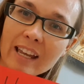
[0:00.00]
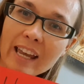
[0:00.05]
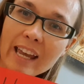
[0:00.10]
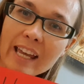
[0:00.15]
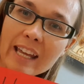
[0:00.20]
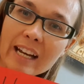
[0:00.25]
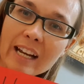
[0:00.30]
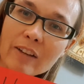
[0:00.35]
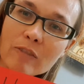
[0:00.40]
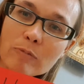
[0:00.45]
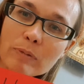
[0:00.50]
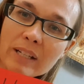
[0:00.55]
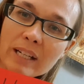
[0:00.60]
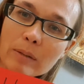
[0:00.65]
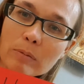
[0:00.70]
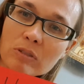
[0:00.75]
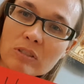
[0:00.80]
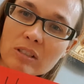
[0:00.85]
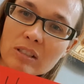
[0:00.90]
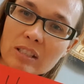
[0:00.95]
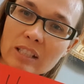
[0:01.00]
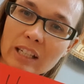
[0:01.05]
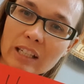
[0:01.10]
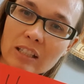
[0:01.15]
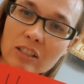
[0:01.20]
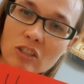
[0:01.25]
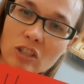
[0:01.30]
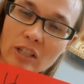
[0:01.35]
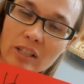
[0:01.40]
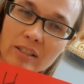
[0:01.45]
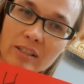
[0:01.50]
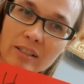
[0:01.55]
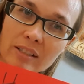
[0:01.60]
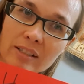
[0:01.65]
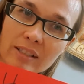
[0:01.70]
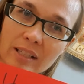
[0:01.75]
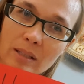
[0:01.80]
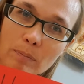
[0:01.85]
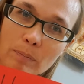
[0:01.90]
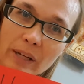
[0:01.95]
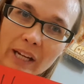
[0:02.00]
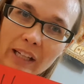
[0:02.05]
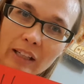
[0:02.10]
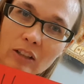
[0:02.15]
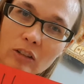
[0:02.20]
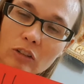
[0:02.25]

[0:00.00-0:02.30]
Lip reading: And I've been able to take a chance to sit back